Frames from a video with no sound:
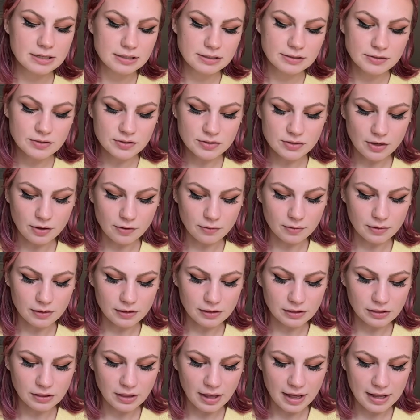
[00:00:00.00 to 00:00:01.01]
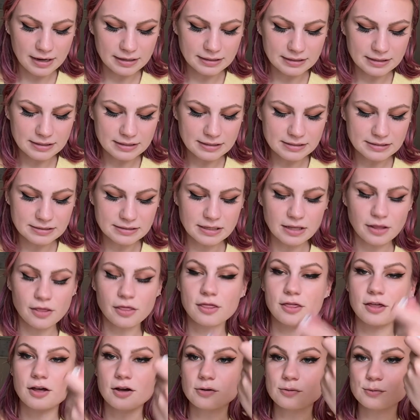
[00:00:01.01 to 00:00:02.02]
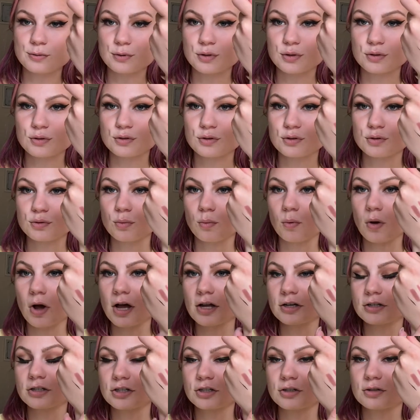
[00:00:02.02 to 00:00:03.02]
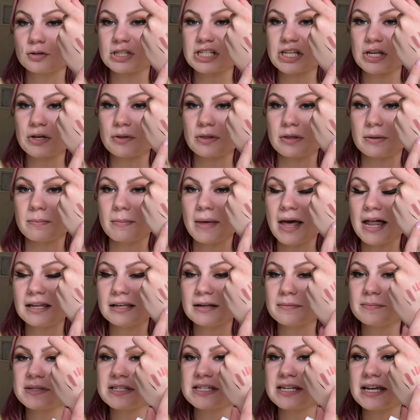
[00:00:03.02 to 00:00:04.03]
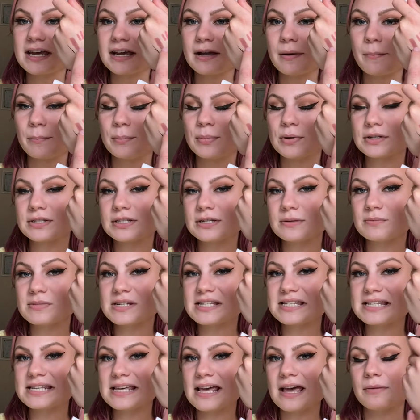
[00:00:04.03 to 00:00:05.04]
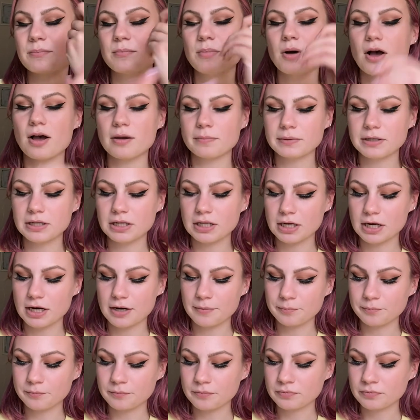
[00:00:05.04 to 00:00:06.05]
So that is those swatched. So I think that lipstick, Booked and Busy and Popular.